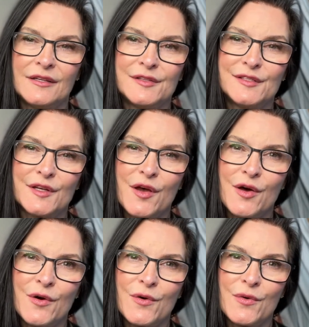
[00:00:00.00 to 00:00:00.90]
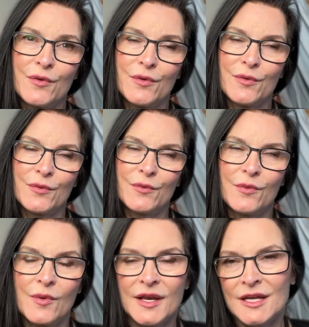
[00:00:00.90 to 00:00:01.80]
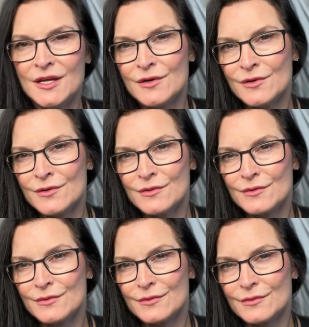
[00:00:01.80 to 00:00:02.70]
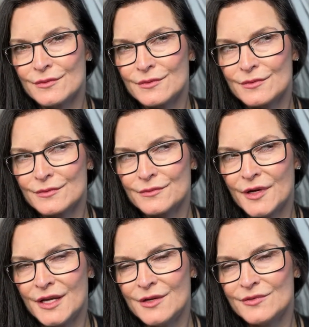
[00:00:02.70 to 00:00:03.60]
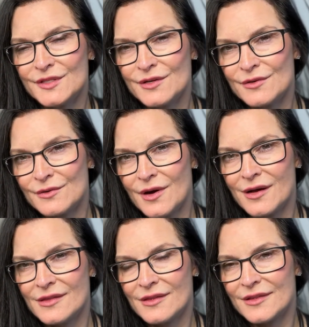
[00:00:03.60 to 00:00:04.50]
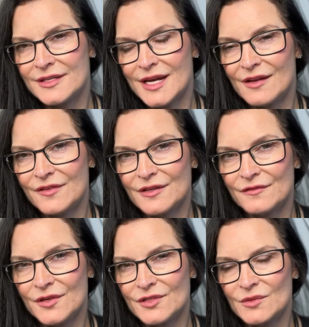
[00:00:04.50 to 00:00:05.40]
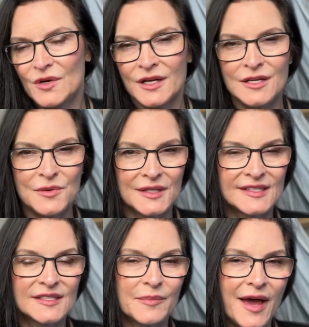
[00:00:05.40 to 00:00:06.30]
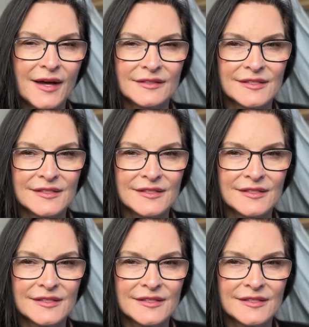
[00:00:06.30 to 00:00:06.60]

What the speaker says: So what do you do on the day of your infusion? What can you expect?